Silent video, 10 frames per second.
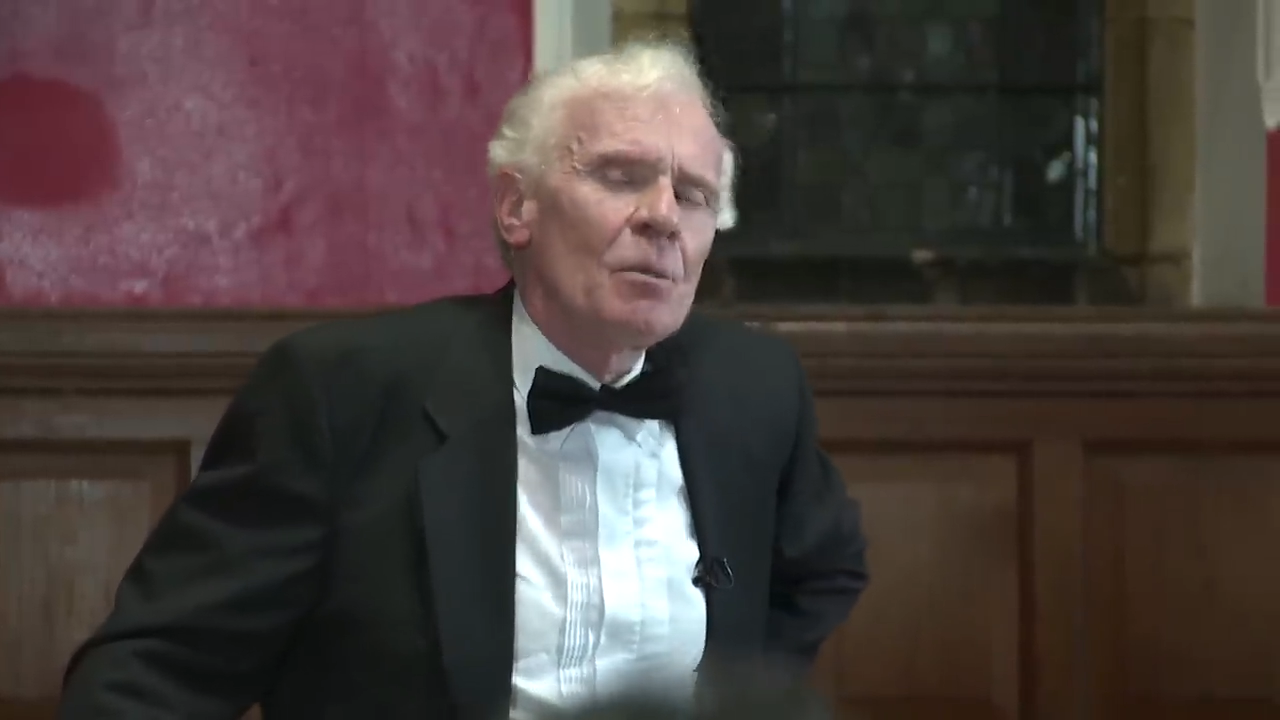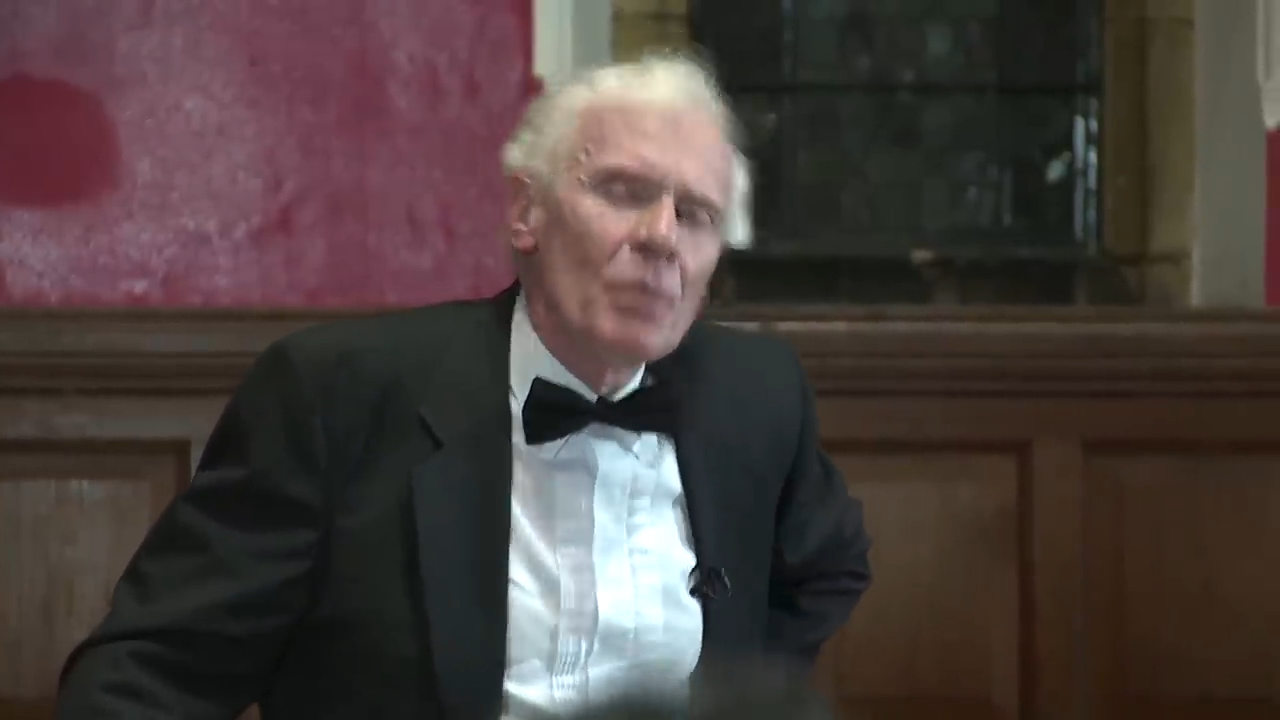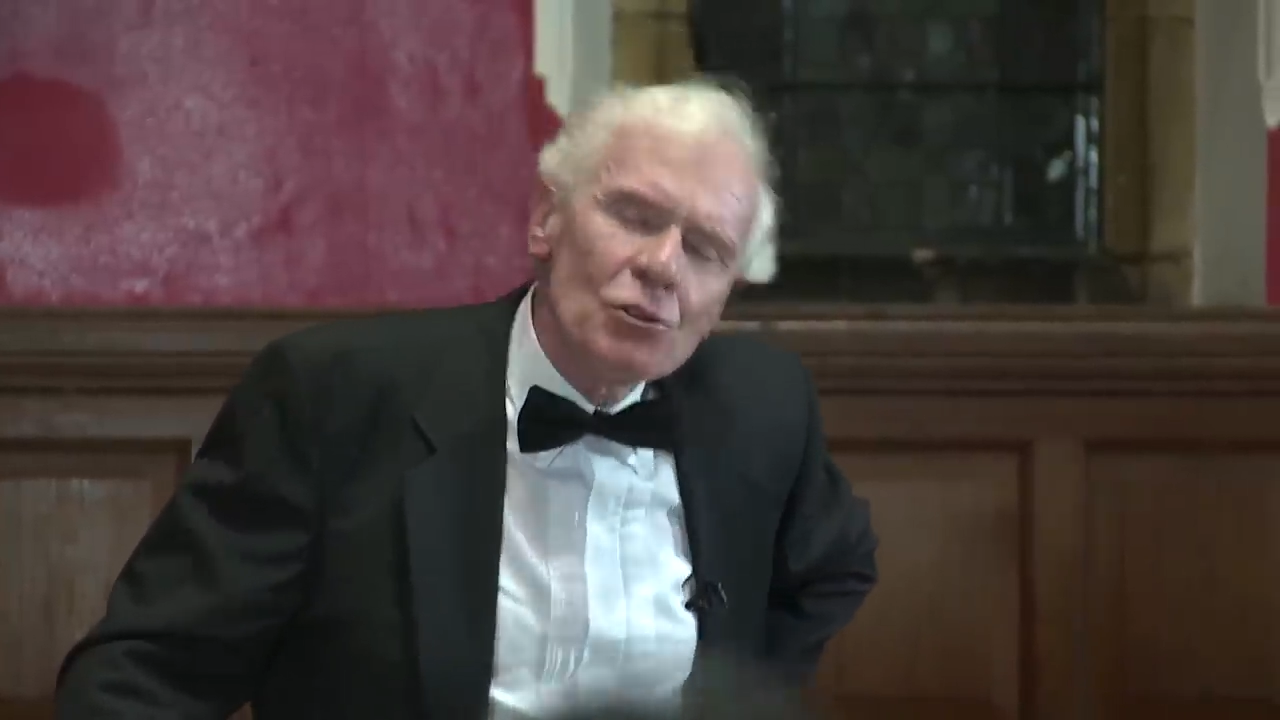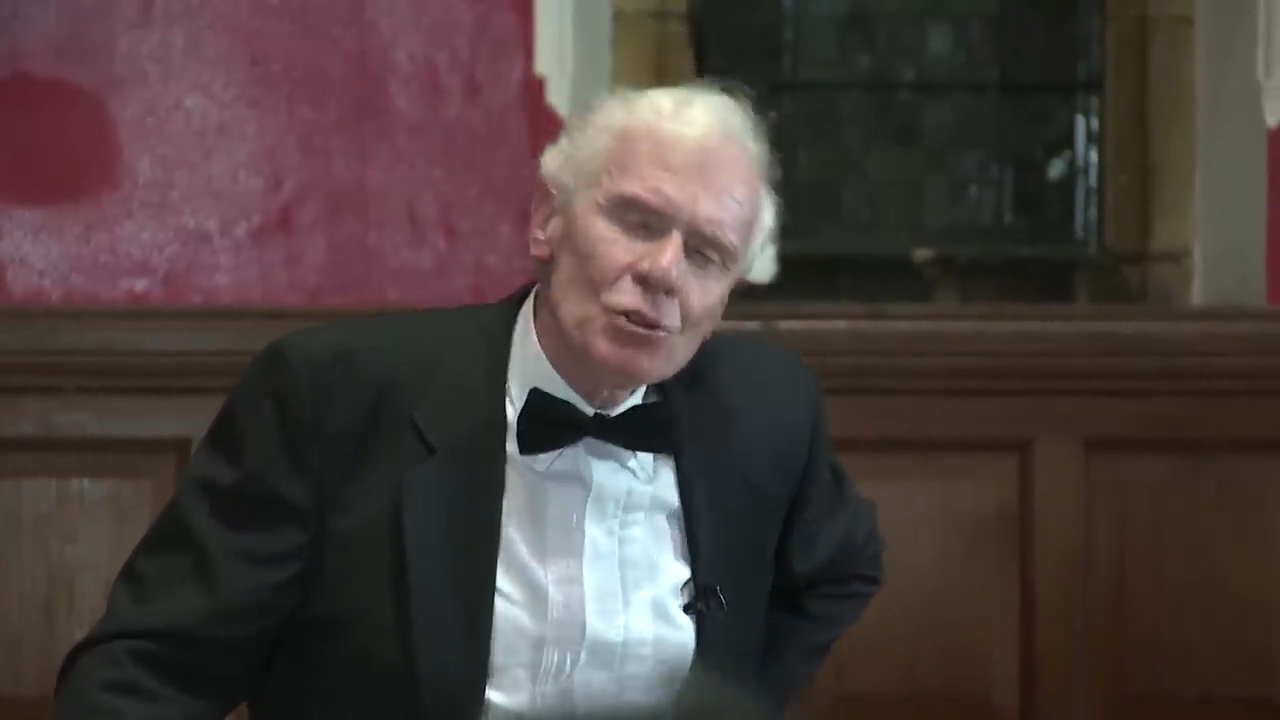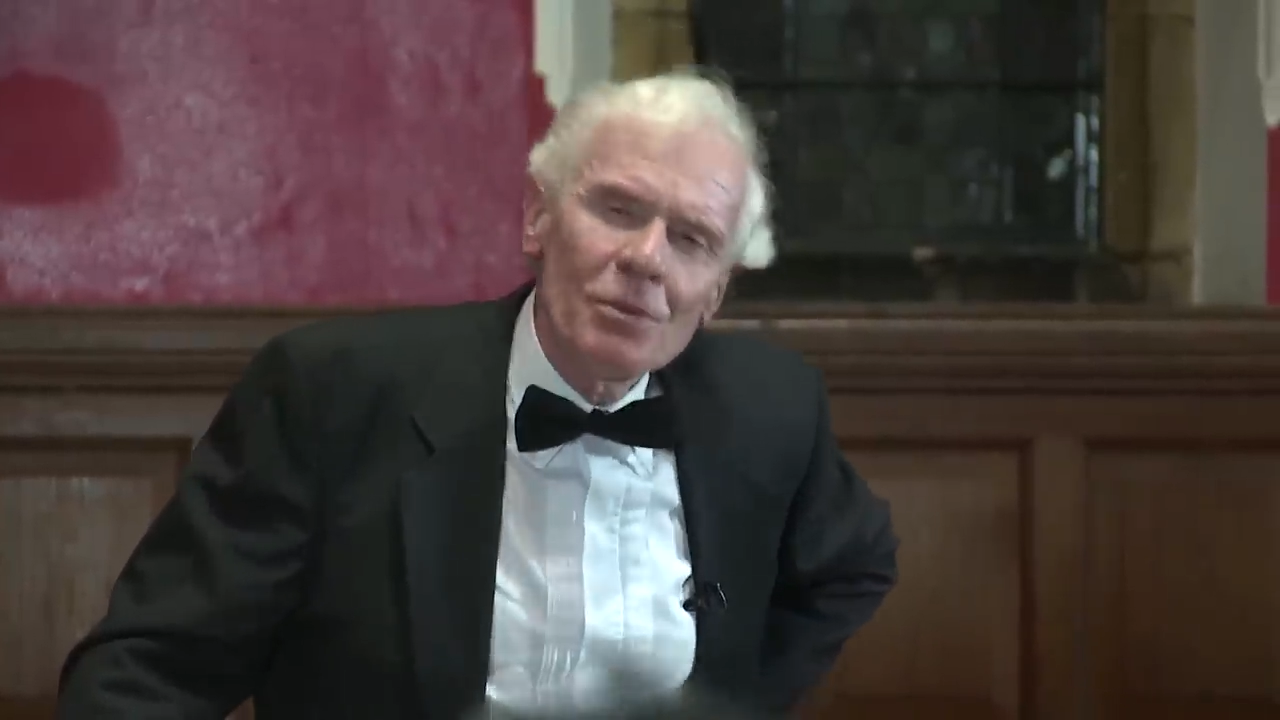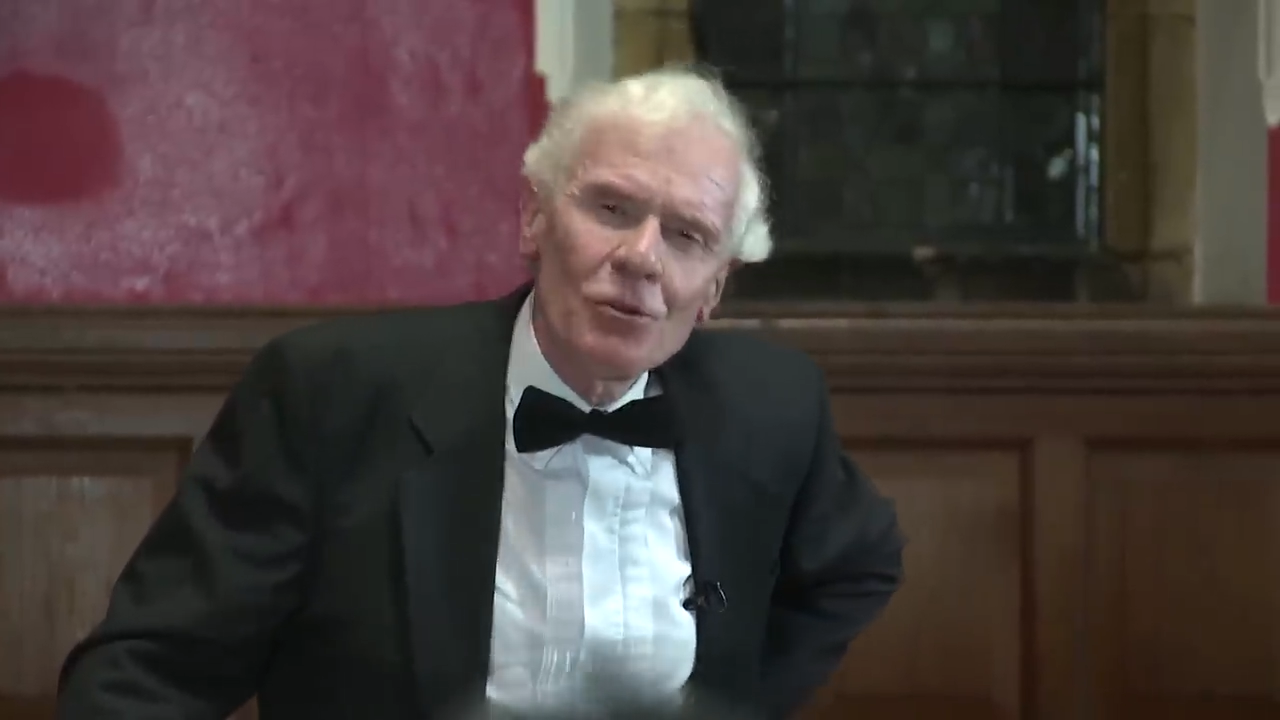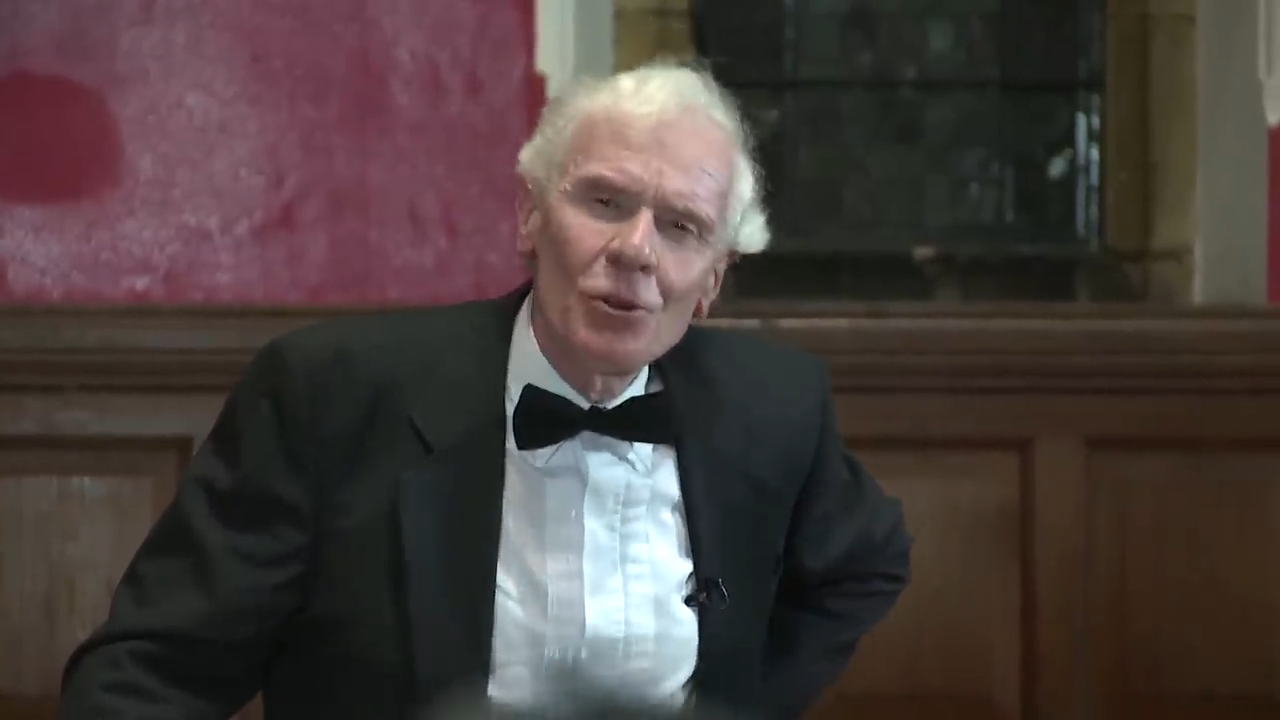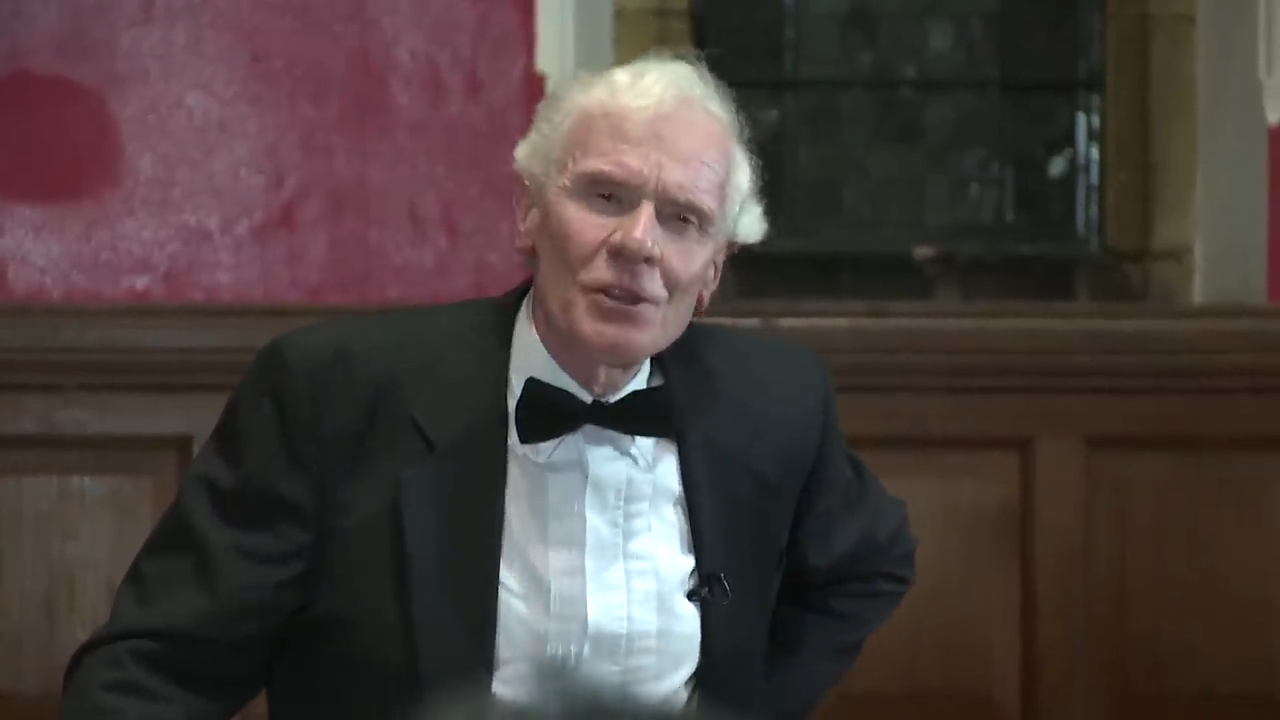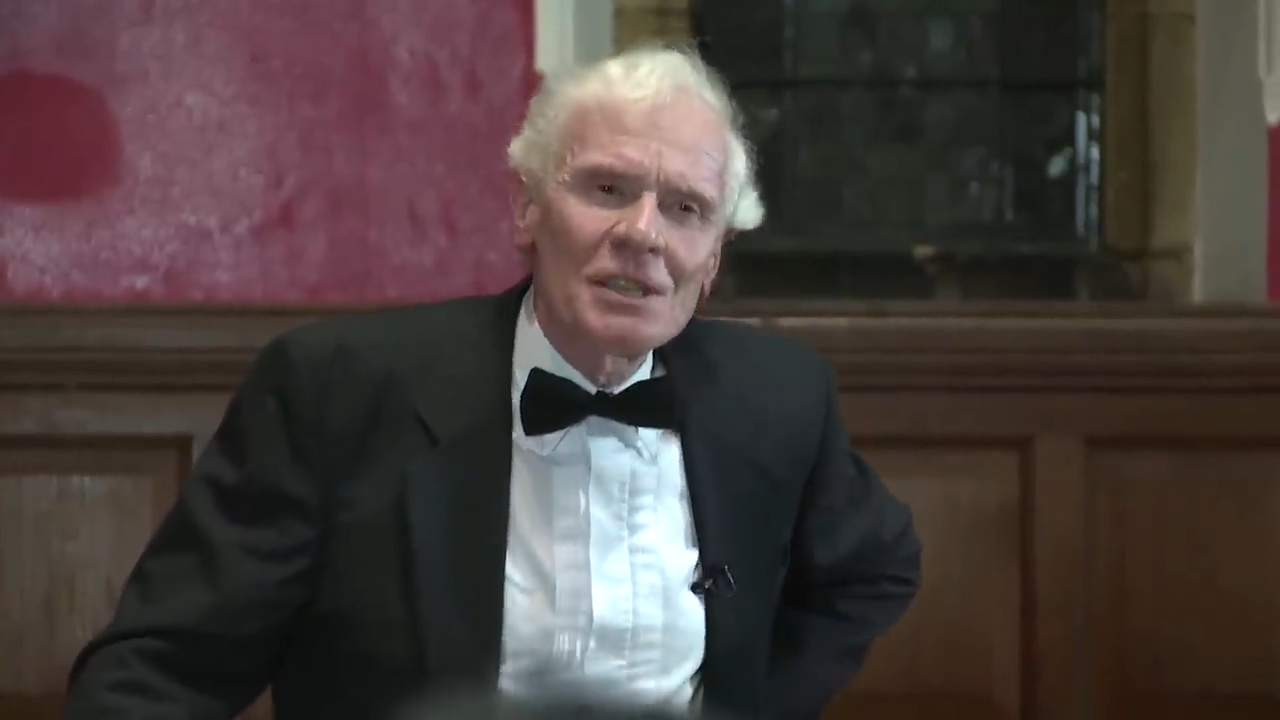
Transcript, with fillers: The motion before